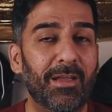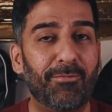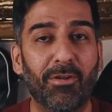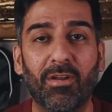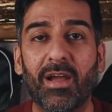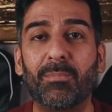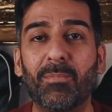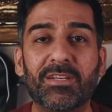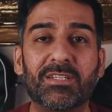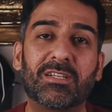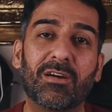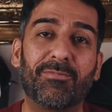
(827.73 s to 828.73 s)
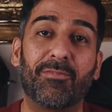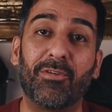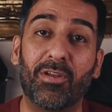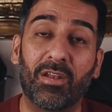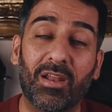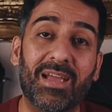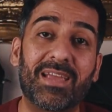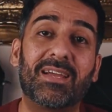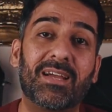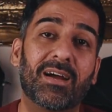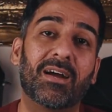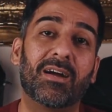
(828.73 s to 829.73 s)
If you like my stuff, if you
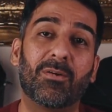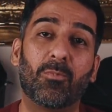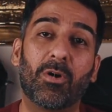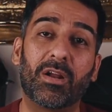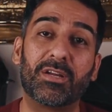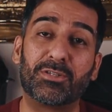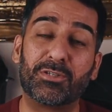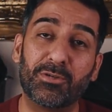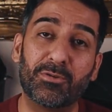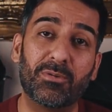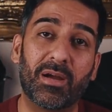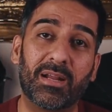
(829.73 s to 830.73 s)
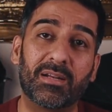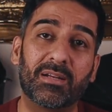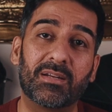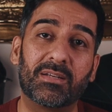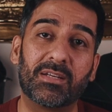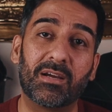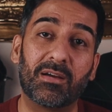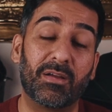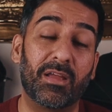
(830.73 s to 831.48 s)
like what I do and